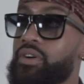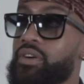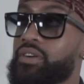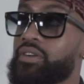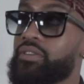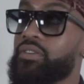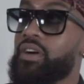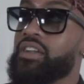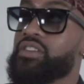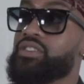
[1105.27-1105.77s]

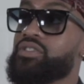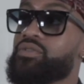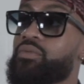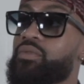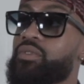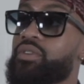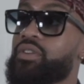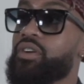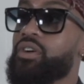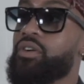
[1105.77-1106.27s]
of, I just
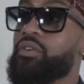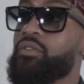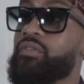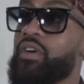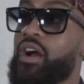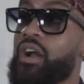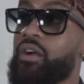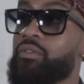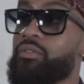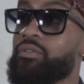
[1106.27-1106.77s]
want to go
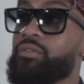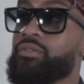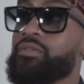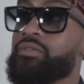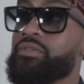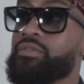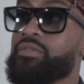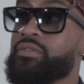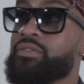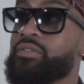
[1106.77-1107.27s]
viral.
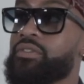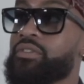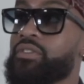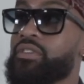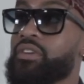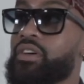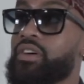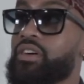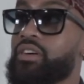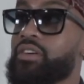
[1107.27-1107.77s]

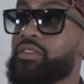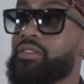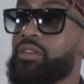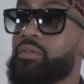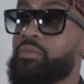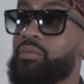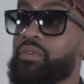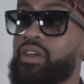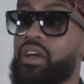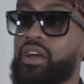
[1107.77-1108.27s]

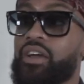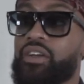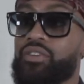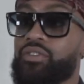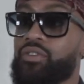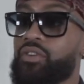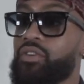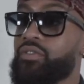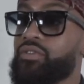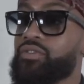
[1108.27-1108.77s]

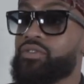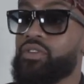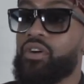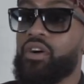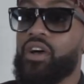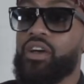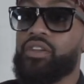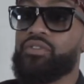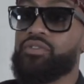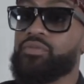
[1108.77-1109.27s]
If all
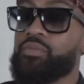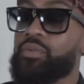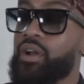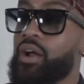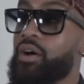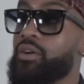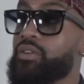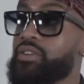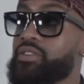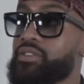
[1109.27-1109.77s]
I gotta do is put
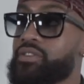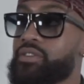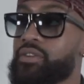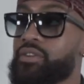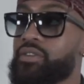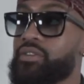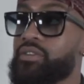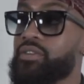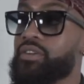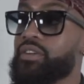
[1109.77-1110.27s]
out this
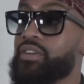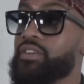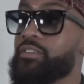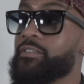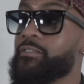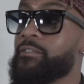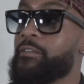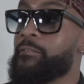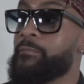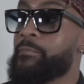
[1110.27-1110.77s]
song,
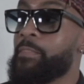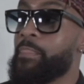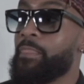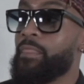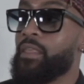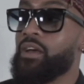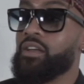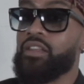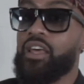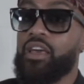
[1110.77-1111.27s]
and
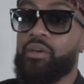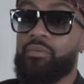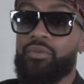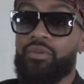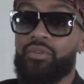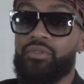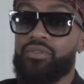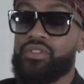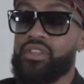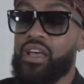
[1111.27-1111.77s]
a label
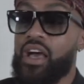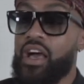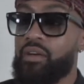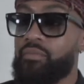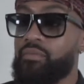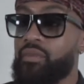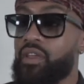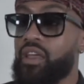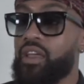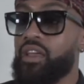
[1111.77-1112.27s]
gonna
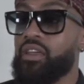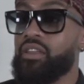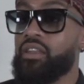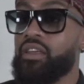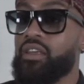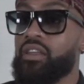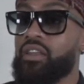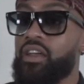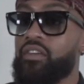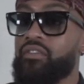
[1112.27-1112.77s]
sign me, and
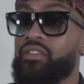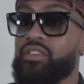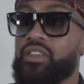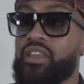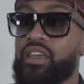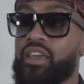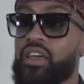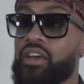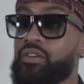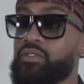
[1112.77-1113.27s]
then
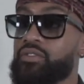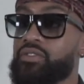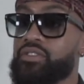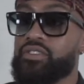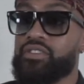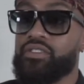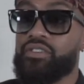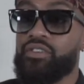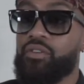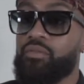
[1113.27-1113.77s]
everything else
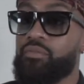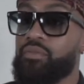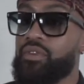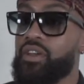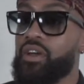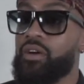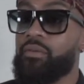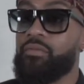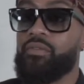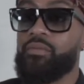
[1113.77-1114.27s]
is gonna
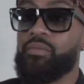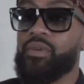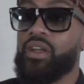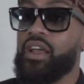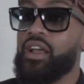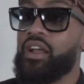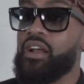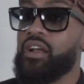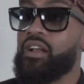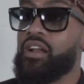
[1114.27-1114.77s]
be up from
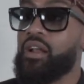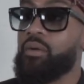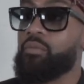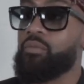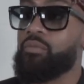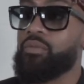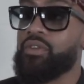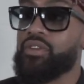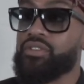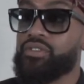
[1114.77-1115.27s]
there, and I'm
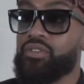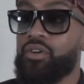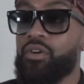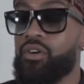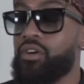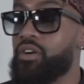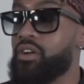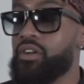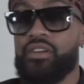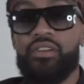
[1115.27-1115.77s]
gonna be a
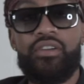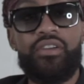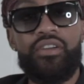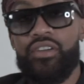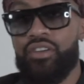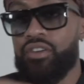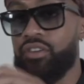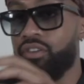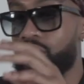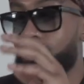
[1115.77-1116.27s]
star.
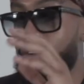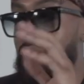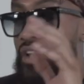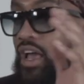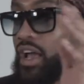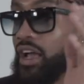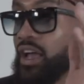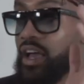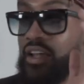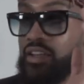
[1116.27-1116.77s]

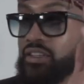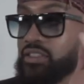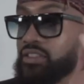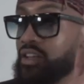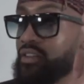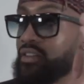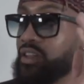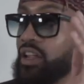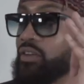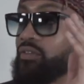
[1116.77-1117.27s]
That kind of
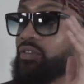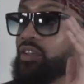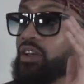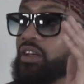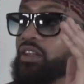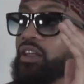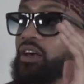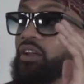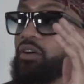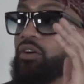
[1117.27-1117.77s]
stuff that I feel like
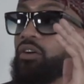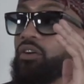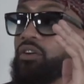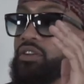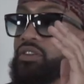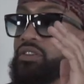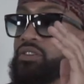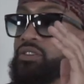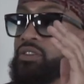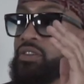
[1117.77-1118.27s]
a lot of
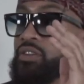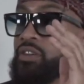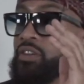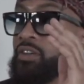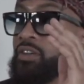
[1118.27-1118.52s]
artists